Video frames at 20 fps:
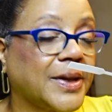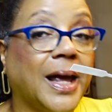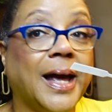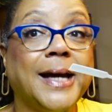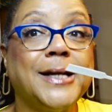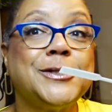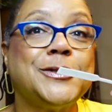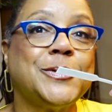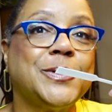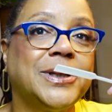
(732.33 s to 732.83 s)

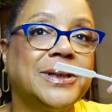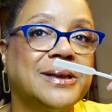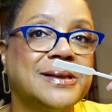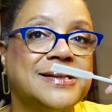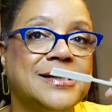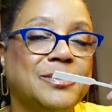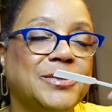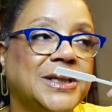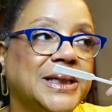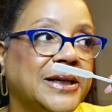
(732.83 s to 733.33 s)
I do get the
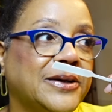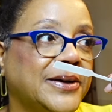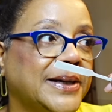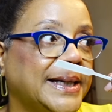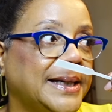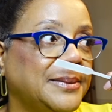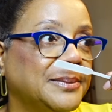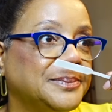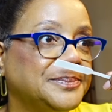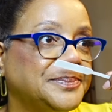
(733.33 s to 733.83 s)

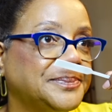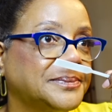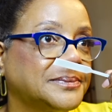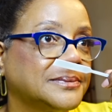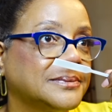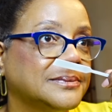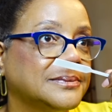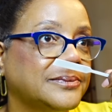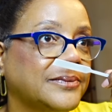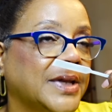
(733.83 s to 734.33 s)
similarity.
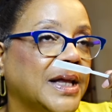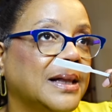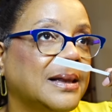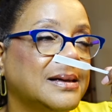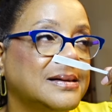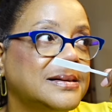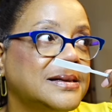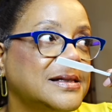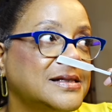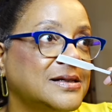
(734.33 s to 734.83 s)

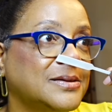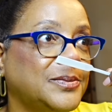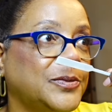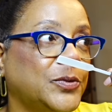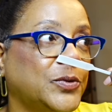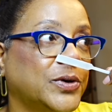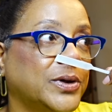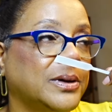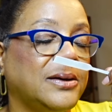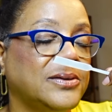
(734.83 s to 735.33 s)
This is a
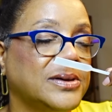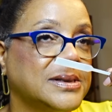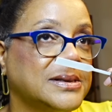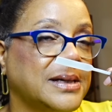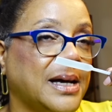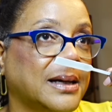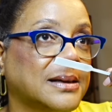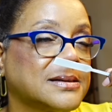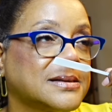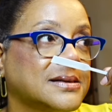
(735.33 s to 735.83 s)
more
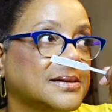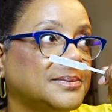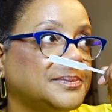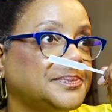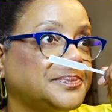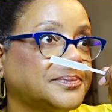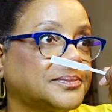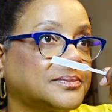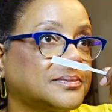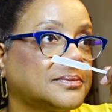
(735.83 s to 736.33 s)
unisex,
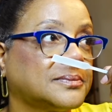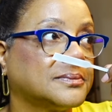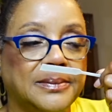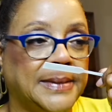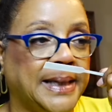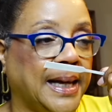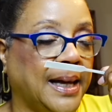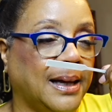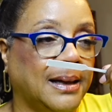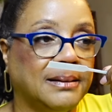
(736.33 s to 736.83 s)

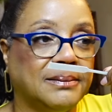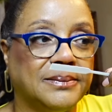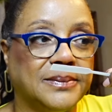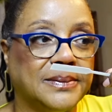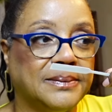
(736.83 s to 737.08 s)
yeah.